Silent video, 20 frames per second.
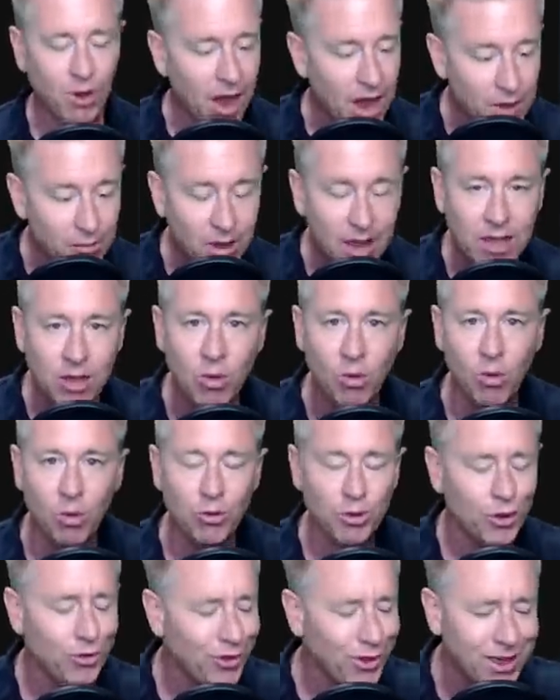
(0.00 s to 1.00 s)
Buy my
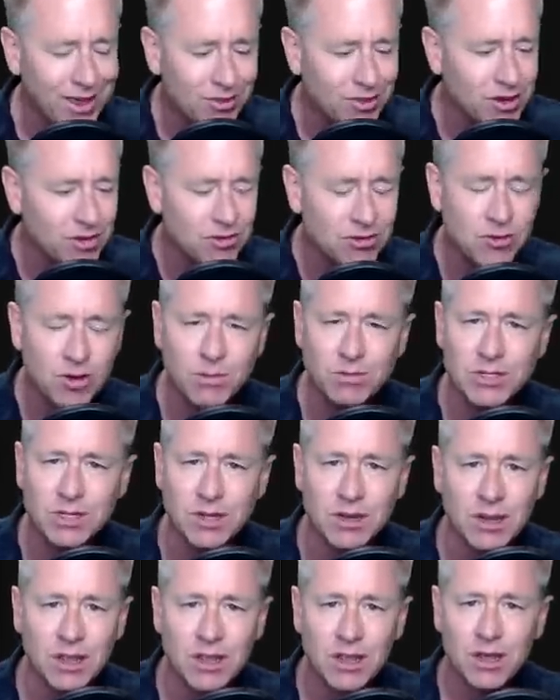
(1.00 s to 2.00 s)
gold, link in the
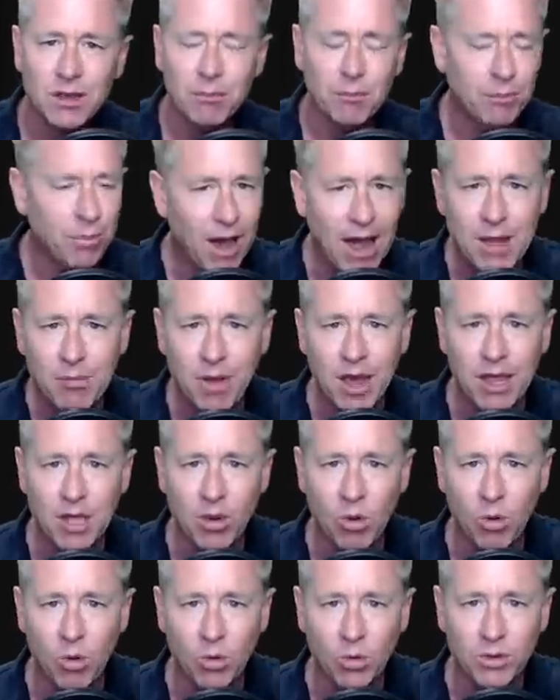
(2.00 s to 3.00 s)
description. Buy my
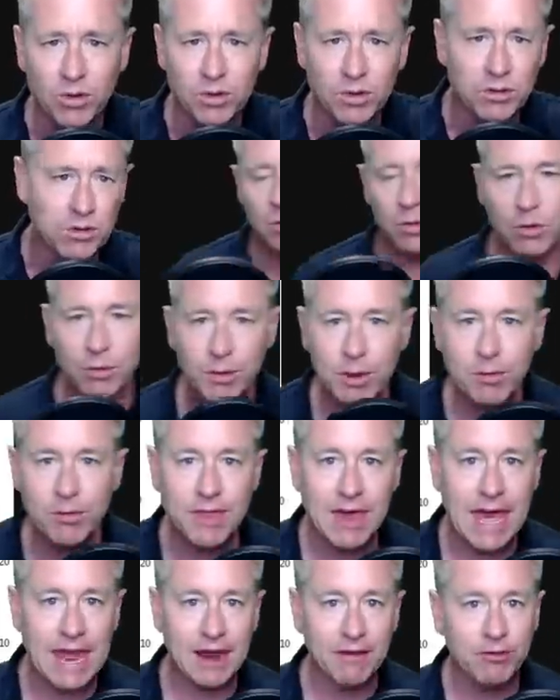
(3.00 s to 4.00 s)
gold. So
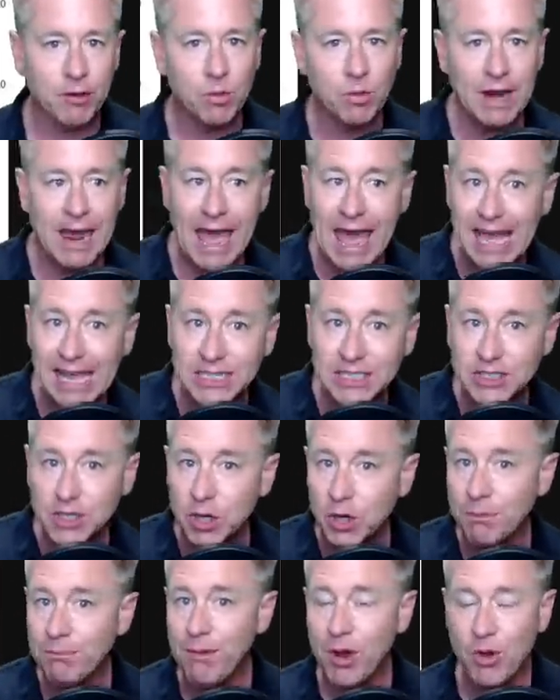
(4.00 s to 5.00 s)
remember that everyone has
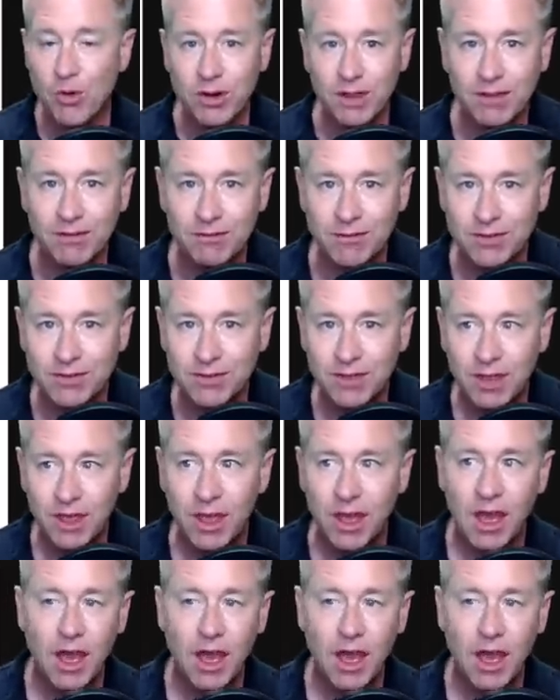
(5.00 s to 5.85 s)
their motives.